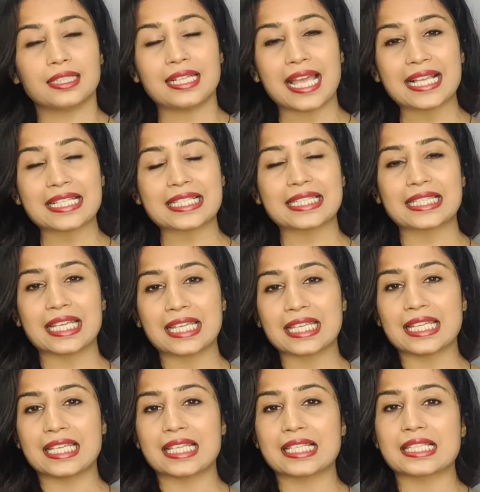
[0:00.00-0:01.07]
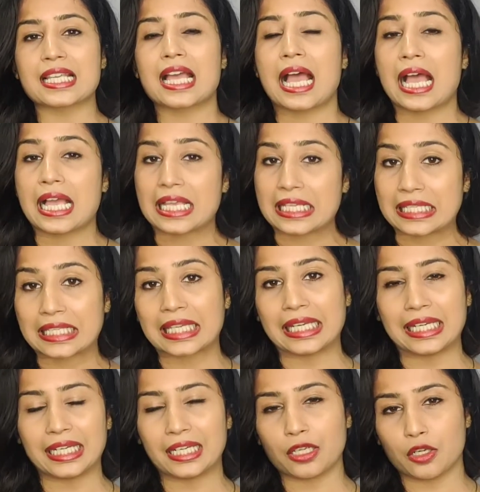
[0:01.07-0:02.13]
The next thing is
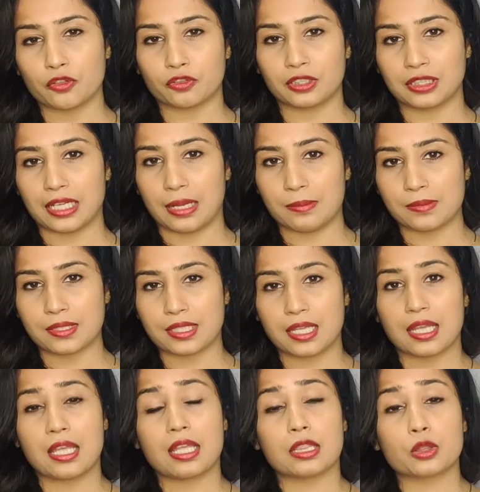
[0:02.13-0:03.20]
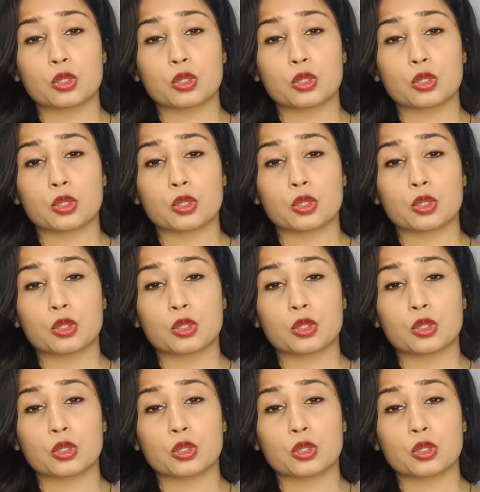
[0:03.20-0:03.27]
cleaning of the gums.